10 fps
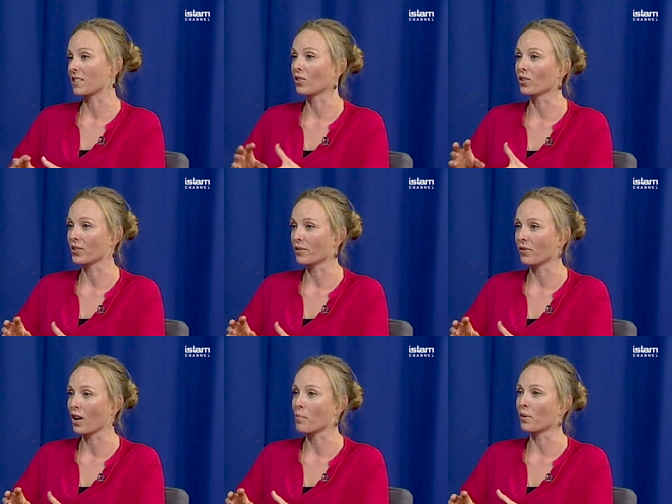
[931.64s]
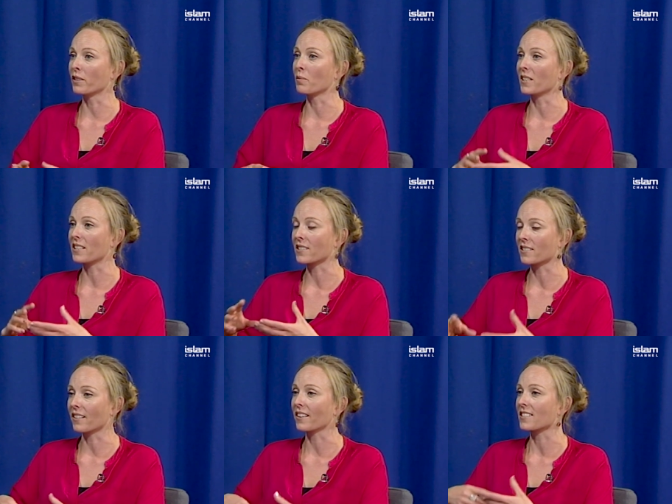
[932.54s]
because they've got lots of fibre in them. They,
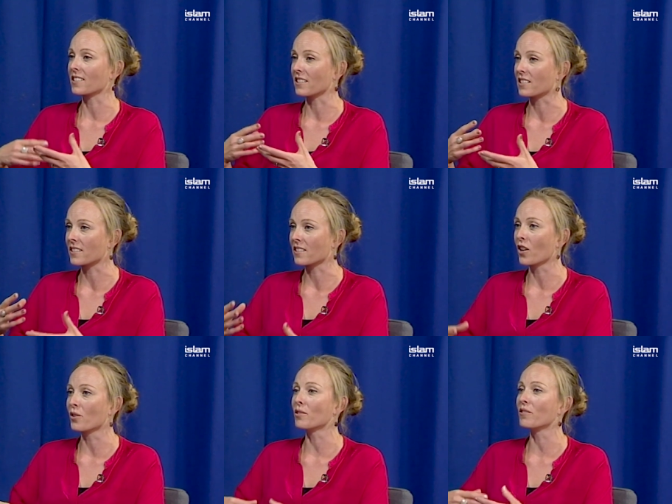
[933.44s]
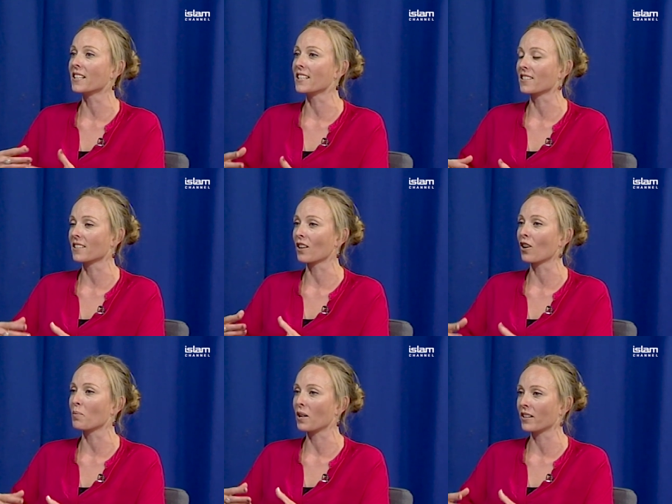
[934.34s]
like I said, they slow the release of the
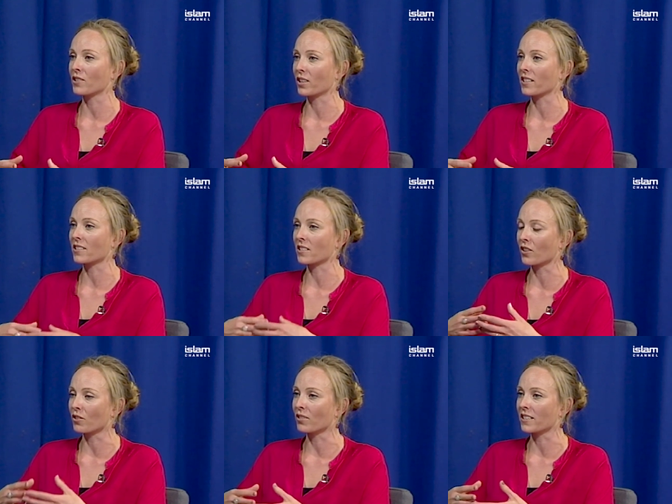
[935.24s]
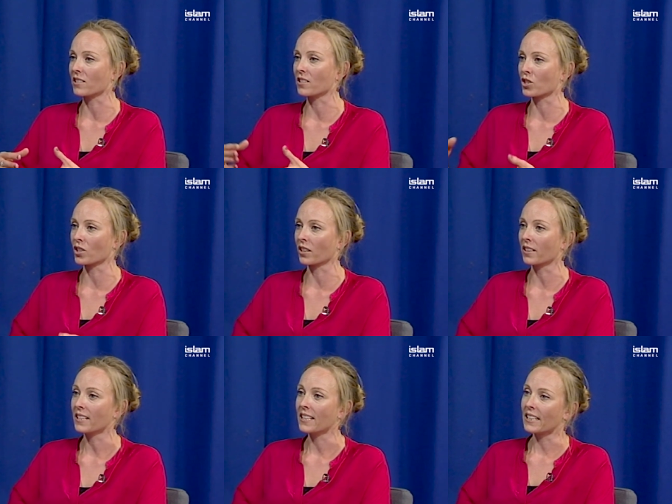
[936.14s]
carbohydrate, slow the release of the
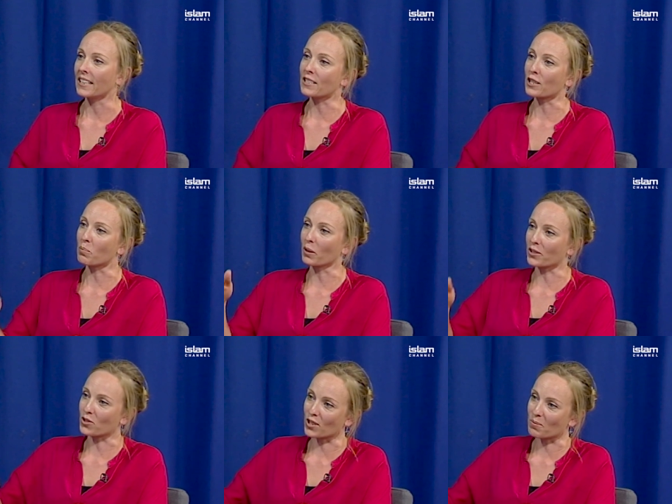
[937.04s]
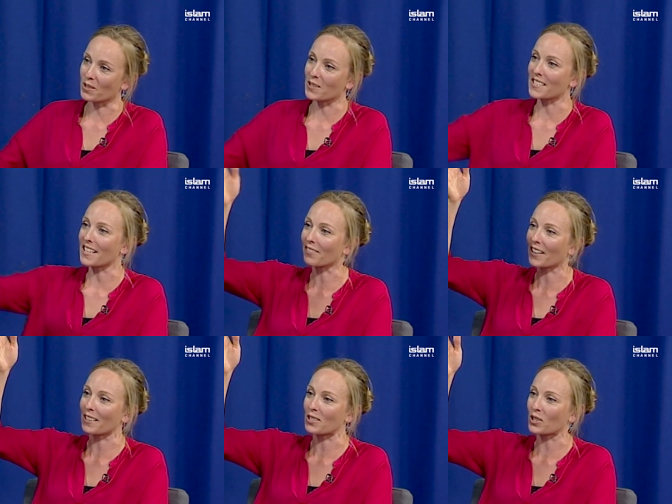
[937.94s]
sugar into the bloodstream. So instead
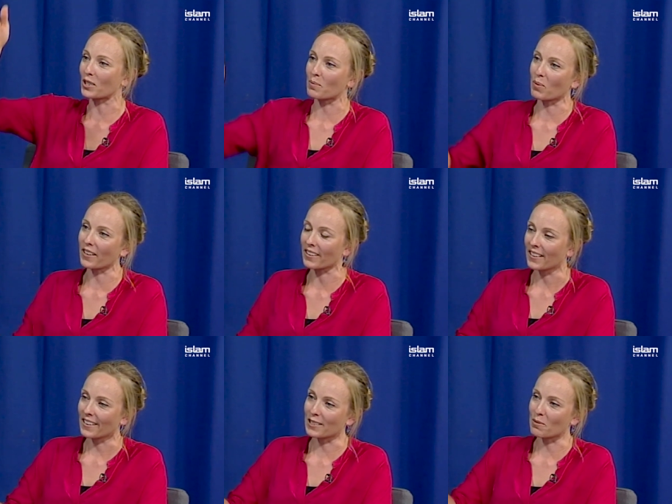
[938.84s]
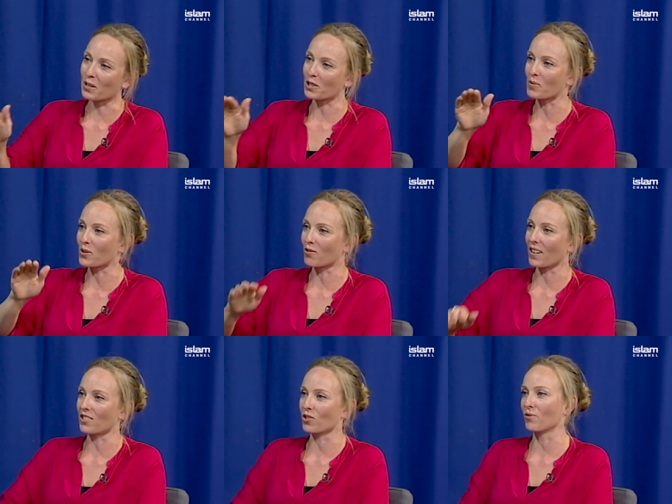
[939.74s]
of getting a sugar spike, it's a much more
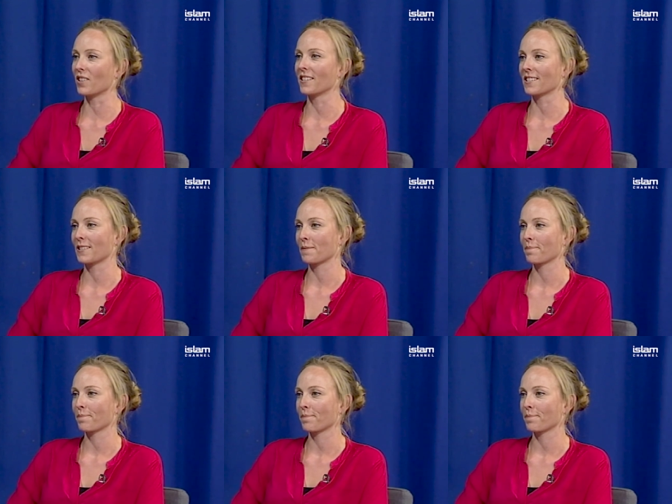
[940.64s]
gradual rise.